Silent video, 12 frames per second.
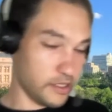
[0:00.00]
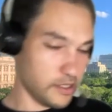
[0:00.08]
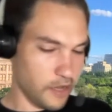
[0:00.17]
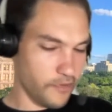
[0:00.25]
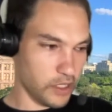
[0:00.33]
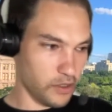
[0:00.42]

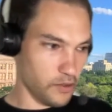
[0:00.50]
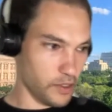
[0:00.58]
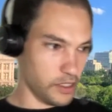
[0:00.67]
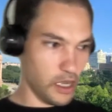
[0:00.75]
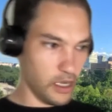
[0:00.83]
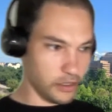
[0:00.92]
Safe Outdoor
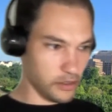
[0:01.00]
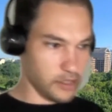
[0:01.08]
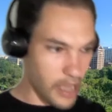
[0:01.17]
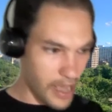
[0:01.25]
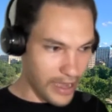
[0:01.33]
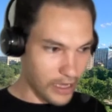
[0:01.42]
Dogs
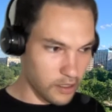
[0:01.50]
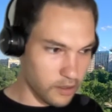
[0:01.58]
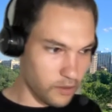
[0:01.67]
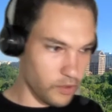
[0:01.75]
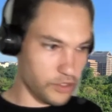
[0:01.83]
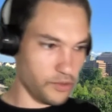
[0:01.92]
Act, which